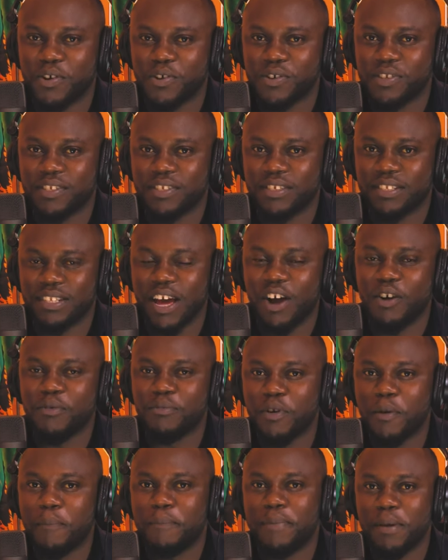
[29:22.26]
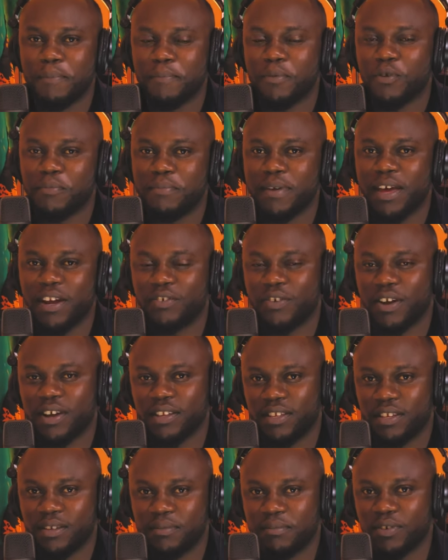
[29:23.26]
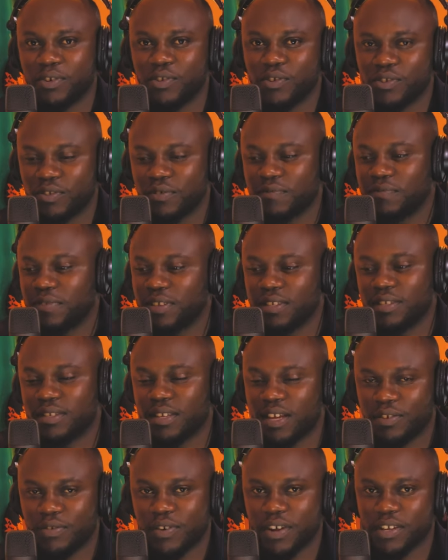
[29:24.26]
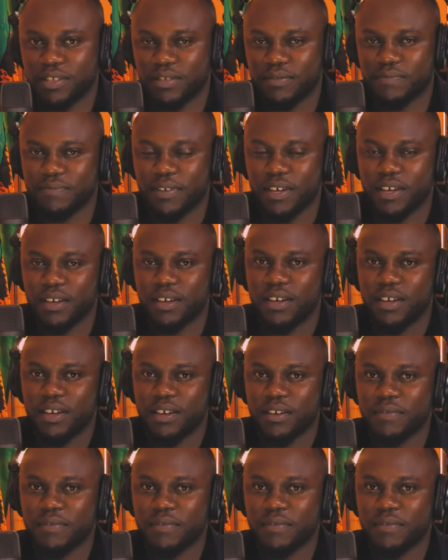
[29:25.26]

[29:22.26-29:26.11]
Because now more people will be attracted because of these attractive